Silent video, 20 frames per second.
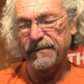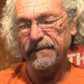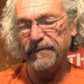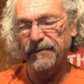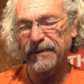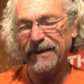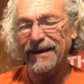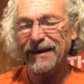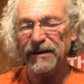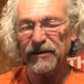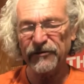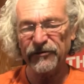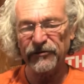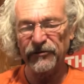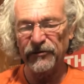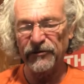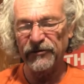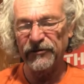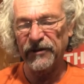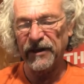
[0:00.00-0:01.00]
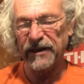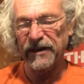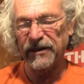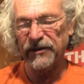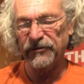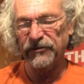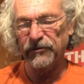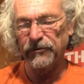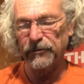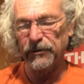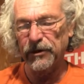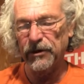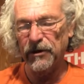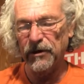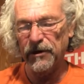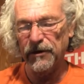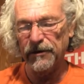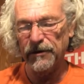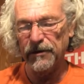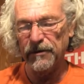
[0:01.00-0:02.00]
pedestals, I guess you would
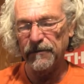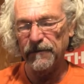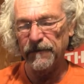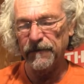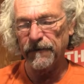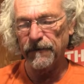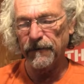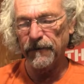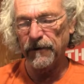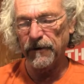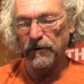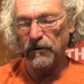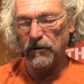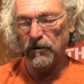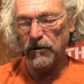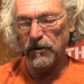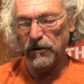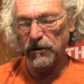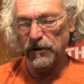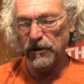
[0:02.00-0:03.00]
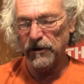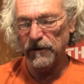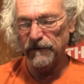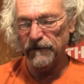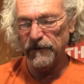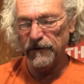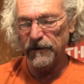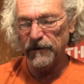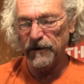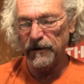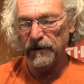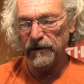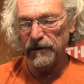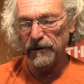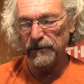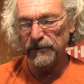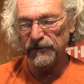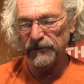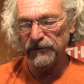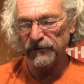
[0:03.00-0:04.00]
call them, for all of the
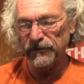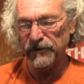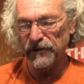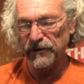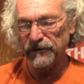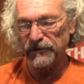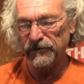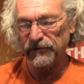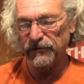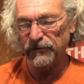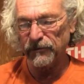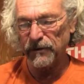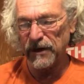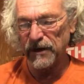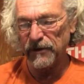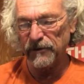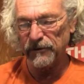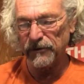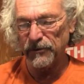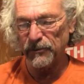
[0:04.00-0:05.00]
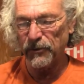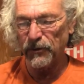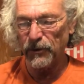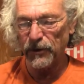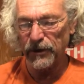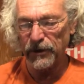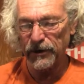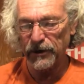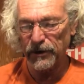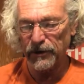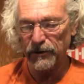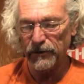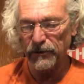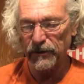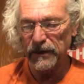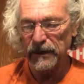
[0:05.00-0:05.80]
columns that surround the portico.